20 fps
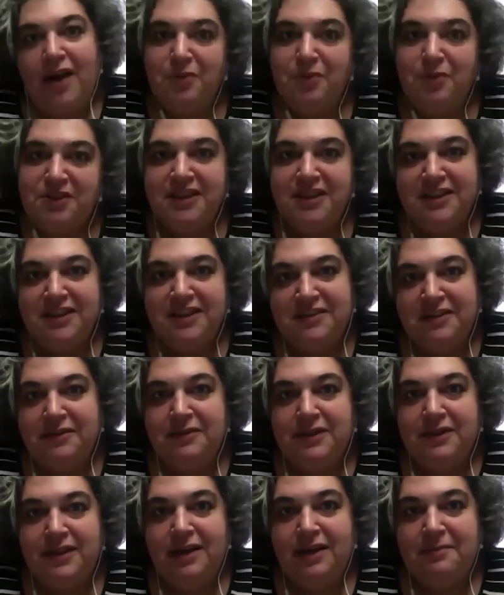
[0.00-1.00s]
wouldn't agree
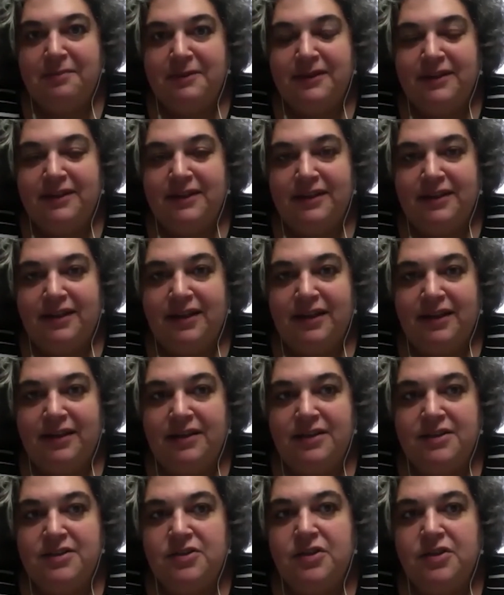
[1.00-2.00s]
with that, but
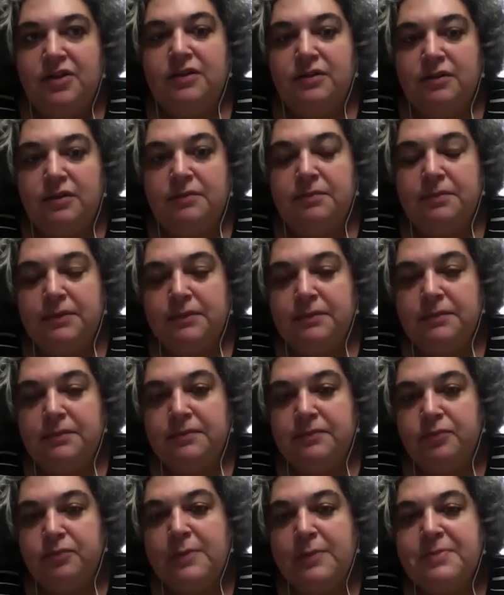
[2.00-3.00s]
it's not.
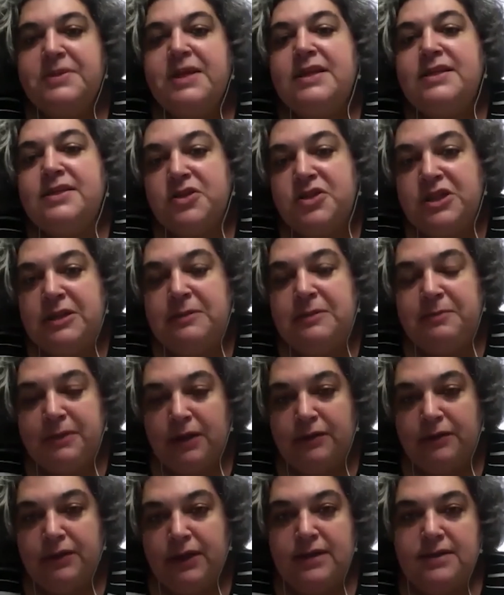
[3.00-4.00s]
Websites are cheap
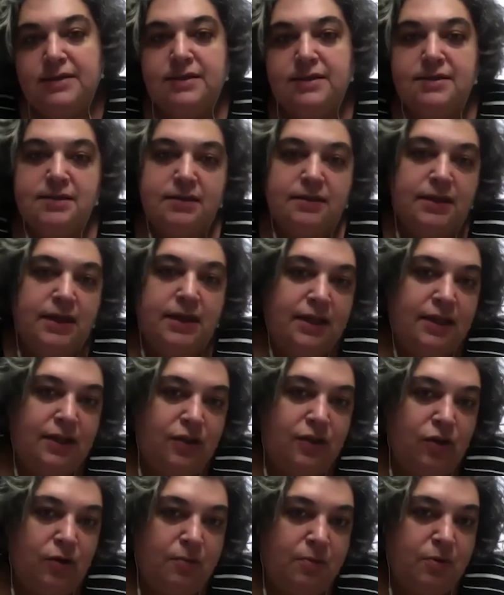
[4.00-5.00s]
nowadays. It's getting
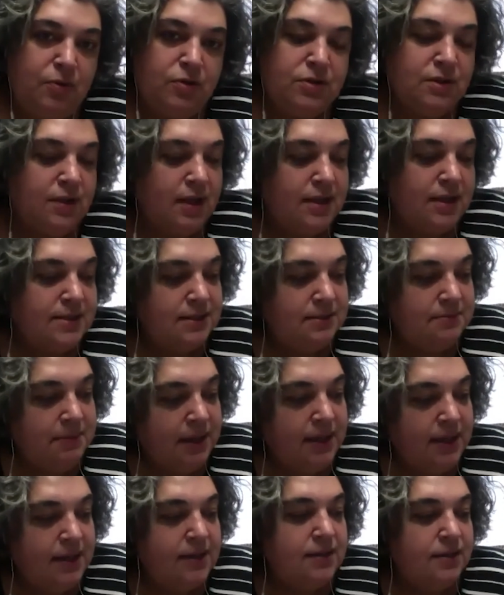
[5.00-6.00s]
your personalized
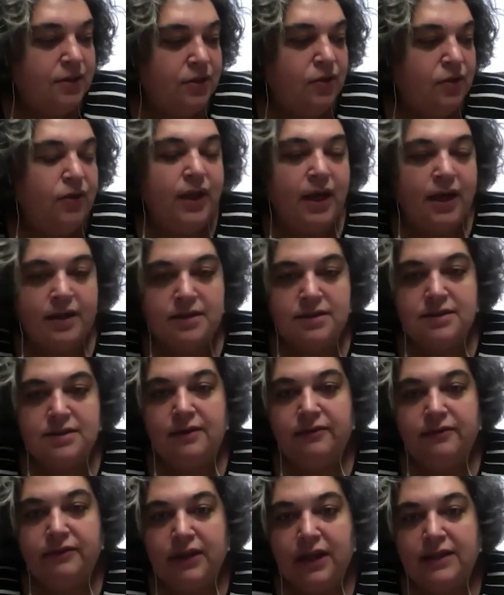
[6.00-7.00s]
email and all that kind of
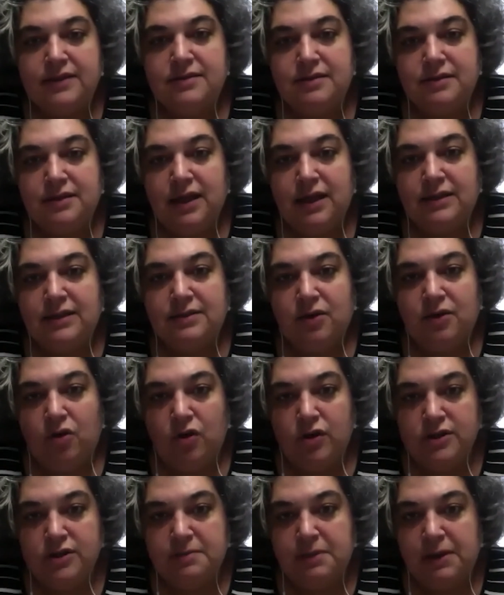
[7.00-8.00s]
stuff. That
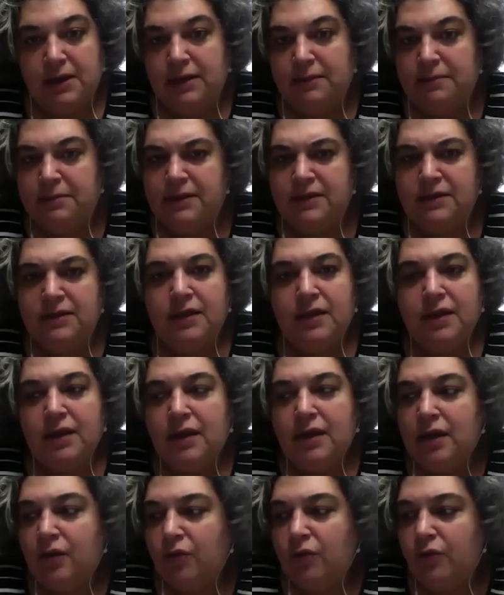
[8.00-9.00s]
costs money. But
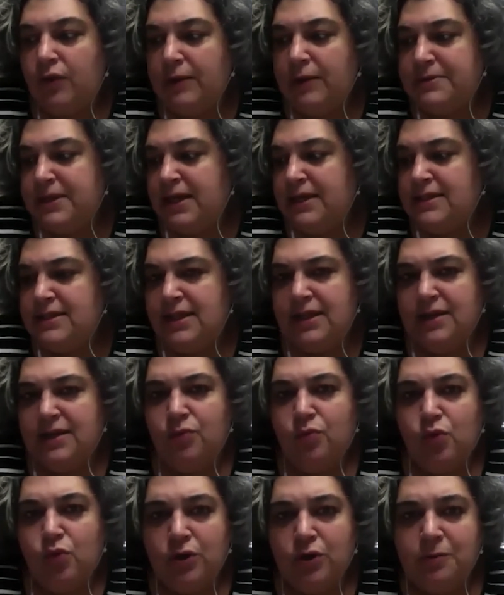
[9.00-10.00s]
websites like
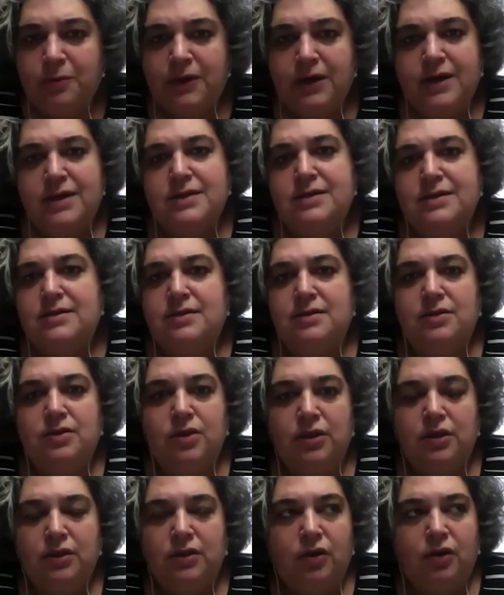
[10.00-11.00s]
WordPress, you
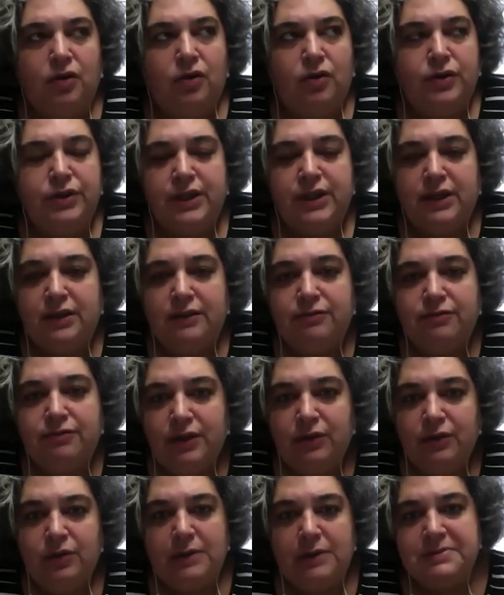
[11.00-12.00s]
can go and get a
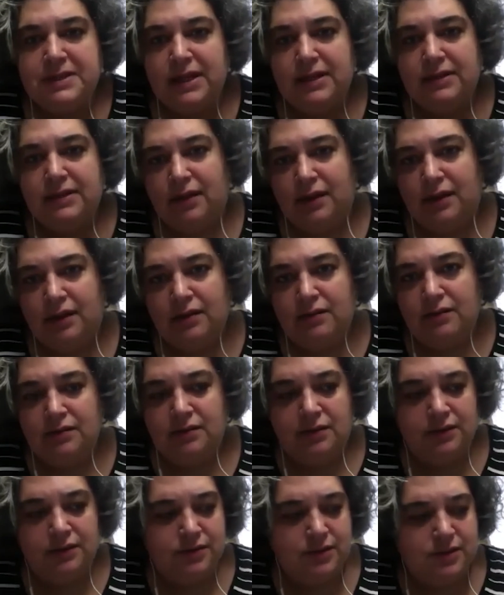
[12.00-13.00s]
free website there,
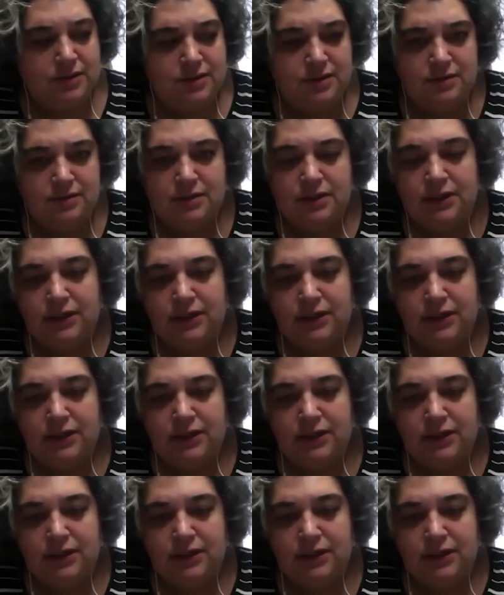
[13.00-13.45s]
and it's